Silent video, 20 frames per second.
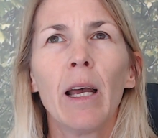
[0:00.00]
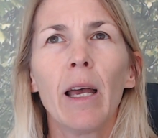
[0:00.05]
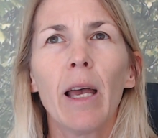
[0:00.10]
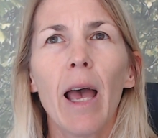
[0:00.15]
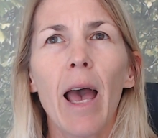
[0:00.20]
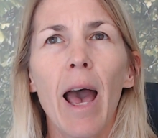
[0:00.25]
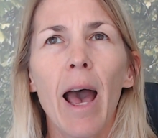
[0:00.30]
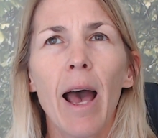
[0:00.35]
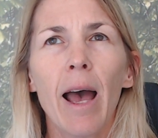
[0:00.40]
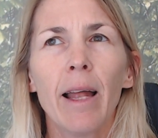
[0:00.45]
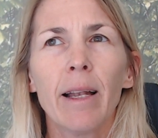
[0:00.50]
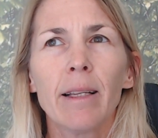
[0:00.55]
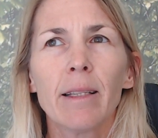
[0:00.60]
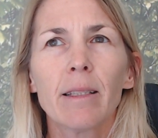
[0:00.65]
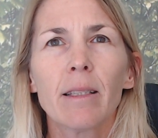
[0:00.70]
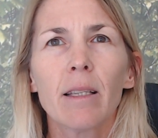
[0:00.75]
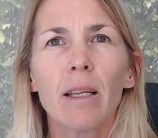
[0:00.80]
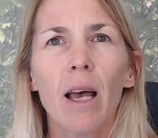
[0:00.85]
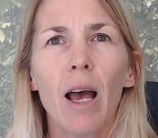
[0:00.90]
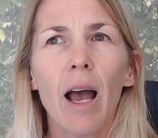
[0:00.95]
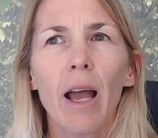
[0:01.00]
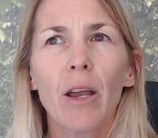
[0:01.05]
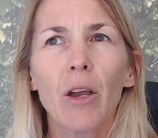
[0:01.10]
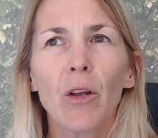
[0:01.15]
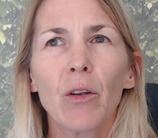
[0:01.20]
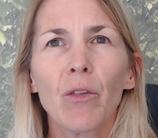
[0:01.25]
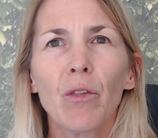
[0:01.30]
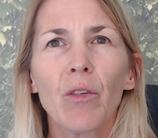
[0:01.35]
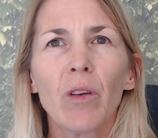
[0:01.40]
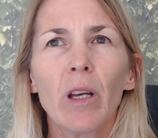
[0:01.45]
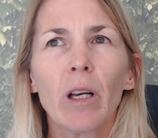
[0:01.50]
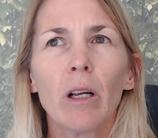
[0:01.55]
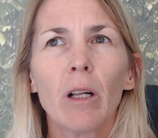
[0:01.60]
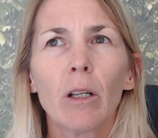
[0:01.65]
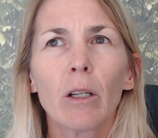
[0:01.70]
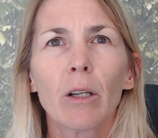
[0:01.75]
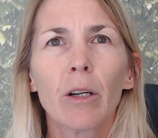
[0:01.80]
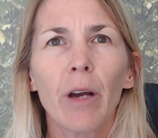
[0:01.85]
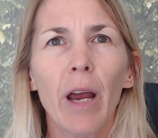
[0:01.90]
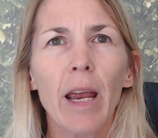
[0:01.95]
and I could feel
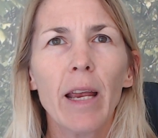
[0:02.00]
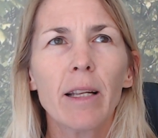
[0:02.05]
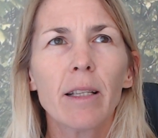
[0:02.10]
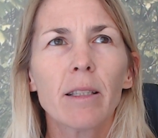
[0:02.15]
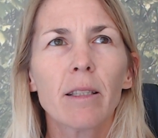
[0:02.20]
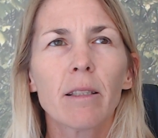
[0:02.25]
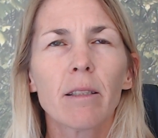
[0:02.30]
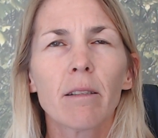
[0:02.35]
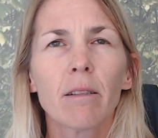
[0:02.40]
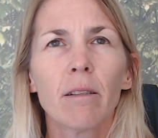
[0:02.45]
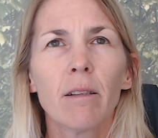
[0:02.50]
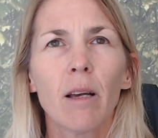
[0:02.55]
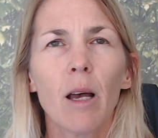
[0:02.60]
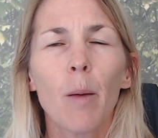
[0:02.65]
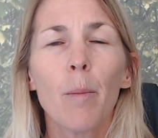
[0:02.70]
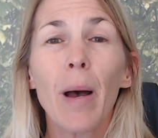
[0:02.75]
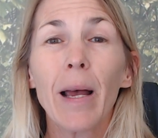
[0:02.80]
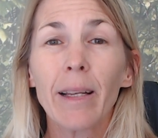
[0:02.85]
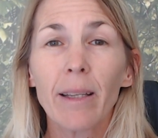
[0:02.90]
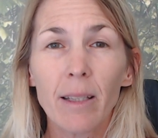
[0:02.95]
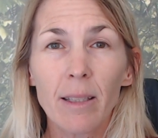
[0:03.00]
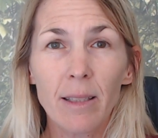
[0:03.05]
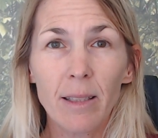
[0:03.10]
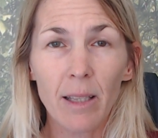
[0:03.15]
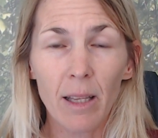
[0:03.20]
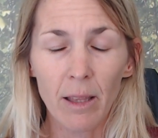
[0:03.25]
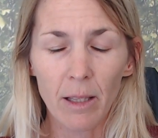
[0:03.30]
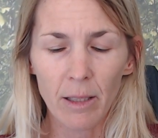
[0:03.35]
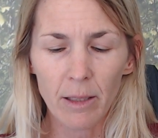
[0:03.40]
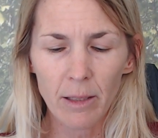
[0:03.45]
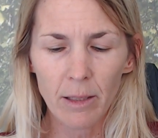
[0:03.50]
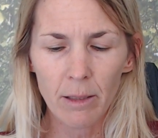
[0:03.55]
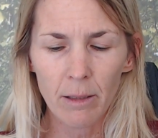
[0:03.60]
great abundance in this.